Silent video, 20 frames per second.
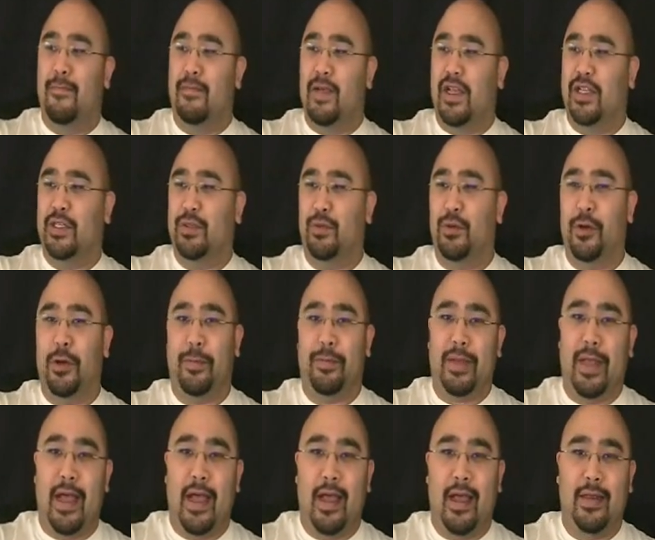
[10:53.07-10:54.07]
best work
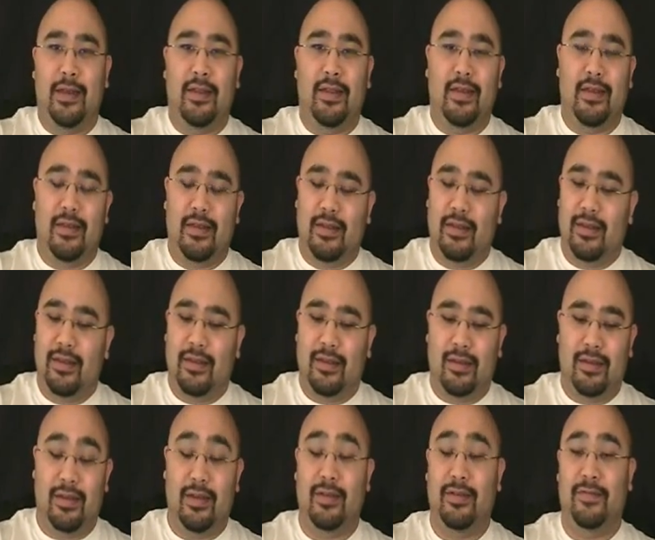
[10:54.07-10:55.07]
behind the
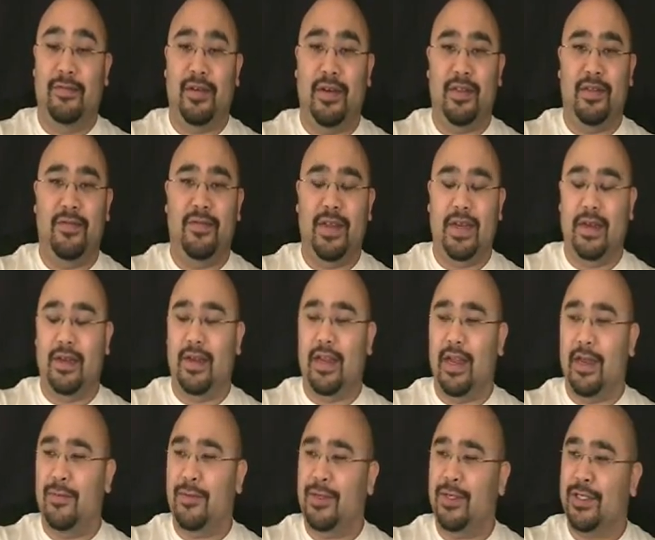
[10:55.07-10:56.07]
in front of the video
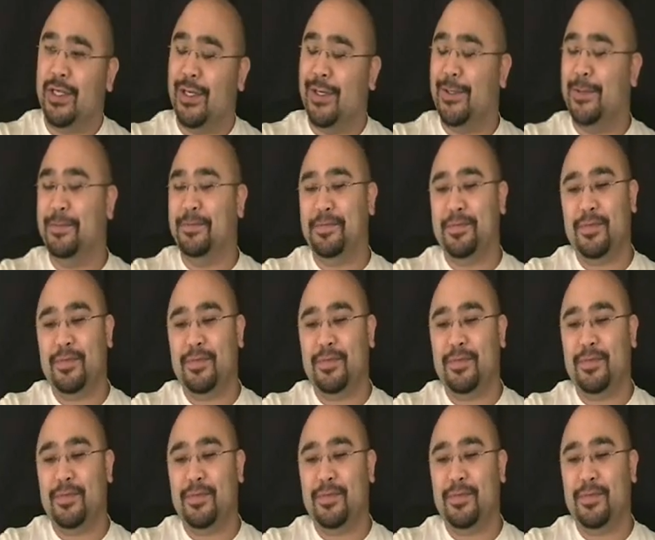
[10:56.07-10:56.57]
camera, so,